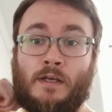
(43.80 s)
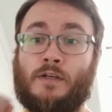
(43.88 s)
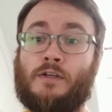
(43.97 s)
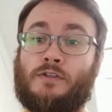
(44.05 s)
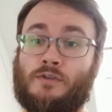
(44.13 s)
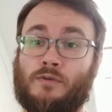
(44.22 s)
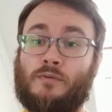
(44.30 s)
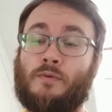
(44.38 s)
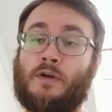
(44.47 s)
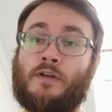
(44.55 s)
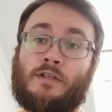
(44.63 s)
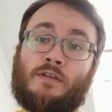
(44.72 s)
So
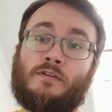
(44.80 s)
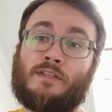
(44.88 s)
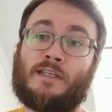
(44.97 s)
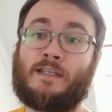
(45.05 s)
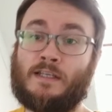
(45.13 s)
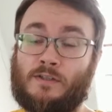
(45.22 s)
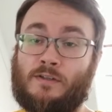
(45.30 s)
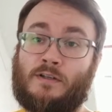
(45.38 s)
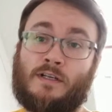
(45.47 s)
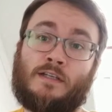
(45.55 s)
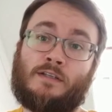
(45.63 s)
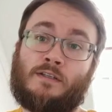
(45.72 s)
we're going to use a
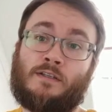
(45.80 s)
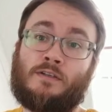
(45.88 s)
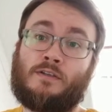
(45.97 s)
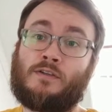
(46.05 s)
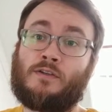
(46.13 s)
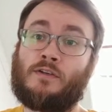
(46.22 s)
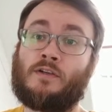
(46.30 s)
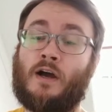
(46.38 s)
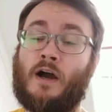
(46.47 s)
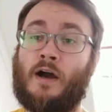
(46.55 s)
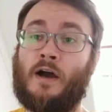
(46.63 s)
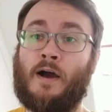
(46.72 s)
dictionary to
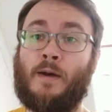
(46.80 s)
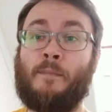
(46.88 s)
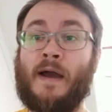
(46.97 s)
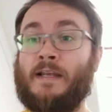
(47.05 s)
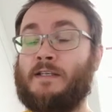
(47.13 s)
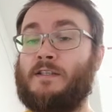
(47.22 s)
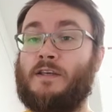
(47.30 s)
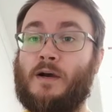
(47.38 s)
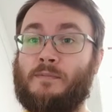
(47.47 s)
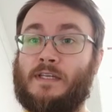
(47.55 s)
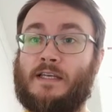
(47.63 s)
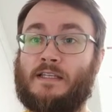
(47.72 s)
manage the
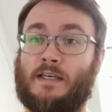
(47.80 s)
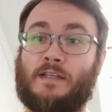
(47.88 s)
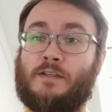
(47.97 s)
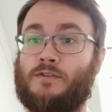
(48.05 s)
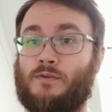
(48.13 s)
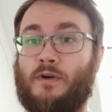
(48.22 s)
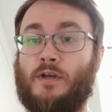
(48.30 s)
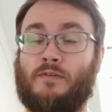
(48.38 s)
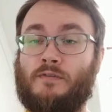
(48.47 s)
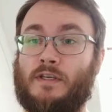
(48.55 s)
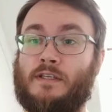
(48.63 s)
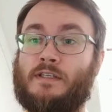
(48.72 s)
updating and the storing
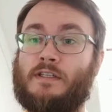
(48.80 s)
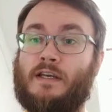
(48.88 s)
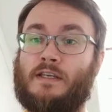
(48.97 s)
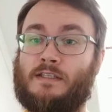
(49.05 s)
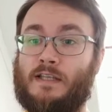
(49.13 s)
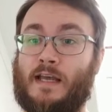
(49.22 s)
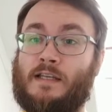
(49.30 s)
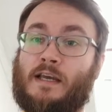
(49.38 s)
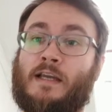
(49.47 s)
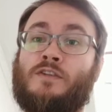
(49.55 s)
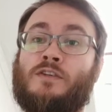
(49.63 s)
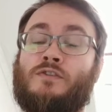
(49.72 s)
of these instead,
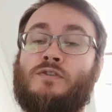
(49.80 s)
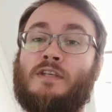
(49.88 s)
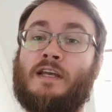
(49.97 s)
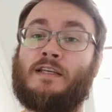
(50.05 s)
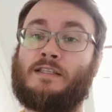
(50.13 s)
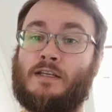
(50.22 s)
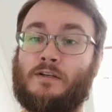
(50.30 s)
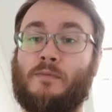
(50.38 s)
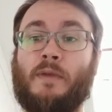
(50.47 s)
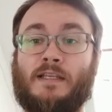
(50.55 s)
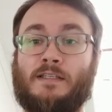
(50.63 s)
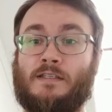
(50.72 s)
and just using a single
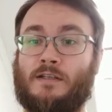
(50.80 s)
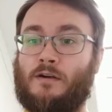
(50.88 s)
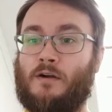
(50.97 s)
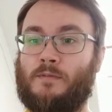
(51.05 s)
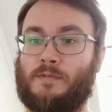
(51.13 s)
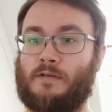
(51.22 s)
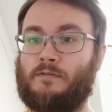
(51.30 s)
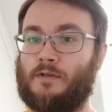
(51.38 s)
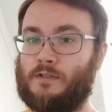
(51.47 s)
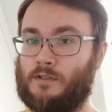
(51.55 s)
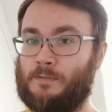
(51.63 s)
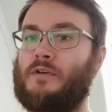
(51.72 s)
message in our update
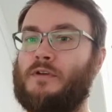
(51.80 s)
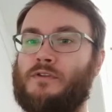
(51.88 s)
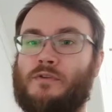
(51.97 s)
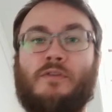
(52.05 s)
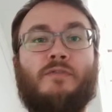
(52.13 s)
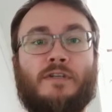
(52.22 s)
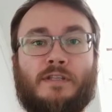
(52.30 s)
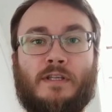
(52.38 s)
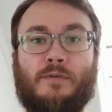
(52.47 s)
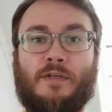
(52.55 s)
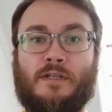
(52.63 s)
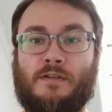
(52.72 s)
function. So the first thing that
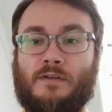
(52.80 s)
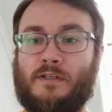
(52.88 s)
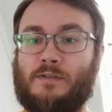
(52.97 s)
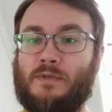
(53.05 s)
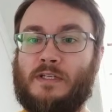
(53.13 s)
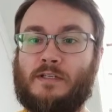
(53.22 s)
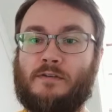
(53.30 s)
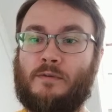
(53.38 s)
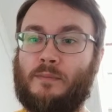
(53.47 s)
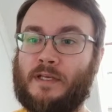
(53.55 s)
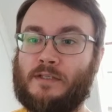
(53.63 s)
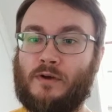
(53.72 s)
we need to do is we need to
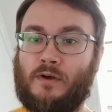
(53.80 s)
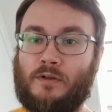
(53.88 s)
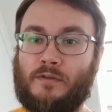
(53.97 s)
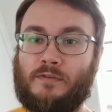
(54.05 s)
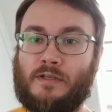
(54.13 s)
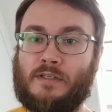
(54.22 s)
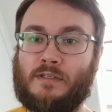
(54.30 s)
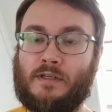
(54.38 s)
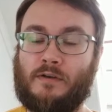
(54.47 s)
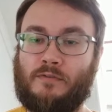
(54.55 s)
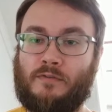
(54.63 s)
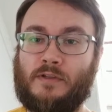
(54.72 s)
replace all of these
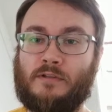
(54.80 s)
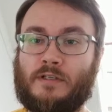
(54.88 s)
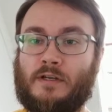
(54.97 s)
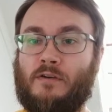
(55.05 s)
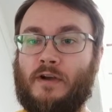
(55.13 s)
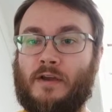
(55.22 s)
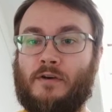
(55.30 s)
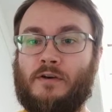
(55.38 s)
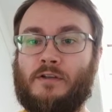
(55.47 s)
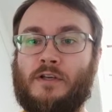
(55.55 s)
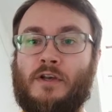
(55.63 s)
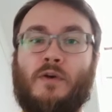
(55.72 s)
fields in our
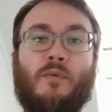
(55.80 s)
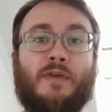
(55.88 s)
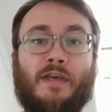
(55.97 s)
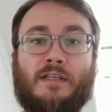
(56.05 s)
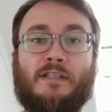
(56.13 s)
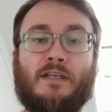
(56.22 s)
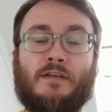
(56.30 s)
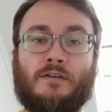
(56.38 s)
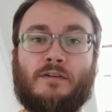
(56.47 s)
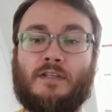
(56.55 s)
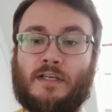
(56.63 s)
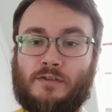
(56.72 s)
record with a
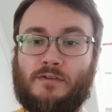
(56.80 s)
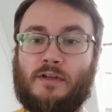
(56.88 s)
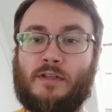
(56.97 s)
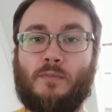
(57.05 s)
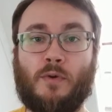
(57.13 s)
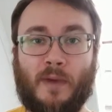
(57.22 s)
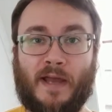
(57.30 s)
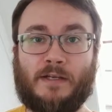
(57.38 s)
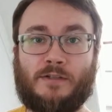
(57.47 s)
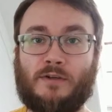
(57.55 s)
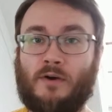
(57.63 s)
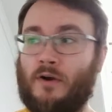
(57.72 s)
single dictionary that will
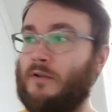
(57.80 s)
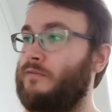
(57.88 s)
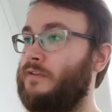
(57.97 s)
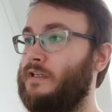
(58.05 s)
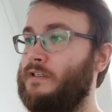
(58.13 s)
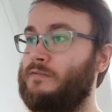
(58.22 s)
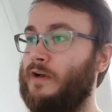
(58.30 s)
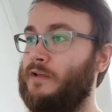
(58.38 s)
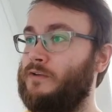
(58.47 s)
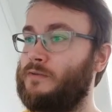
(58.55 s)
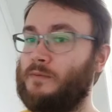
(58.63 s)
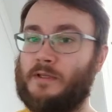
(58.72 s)
manage all of these
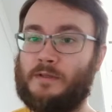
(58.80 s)
values with.